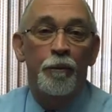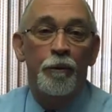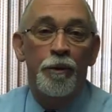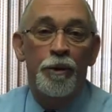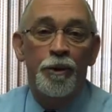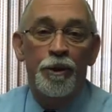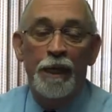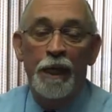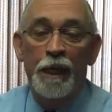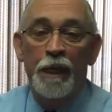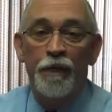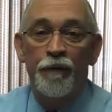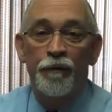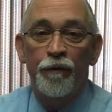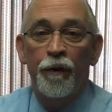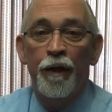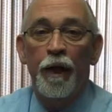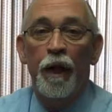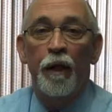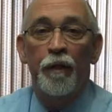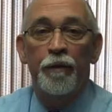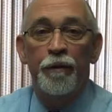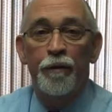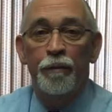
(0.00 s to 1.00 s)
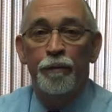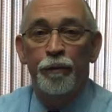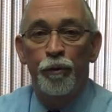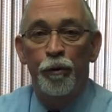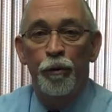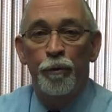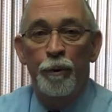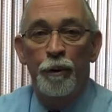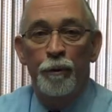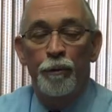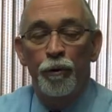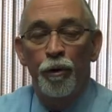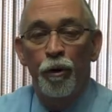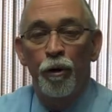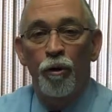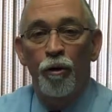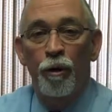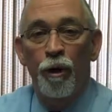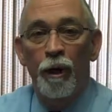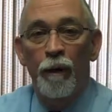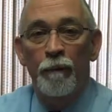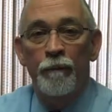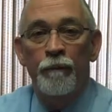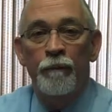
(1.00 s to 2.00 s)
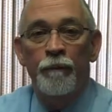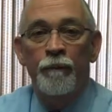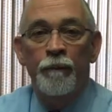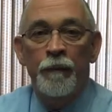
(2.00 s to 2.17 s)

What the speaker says: which stands for Health Improvement Program.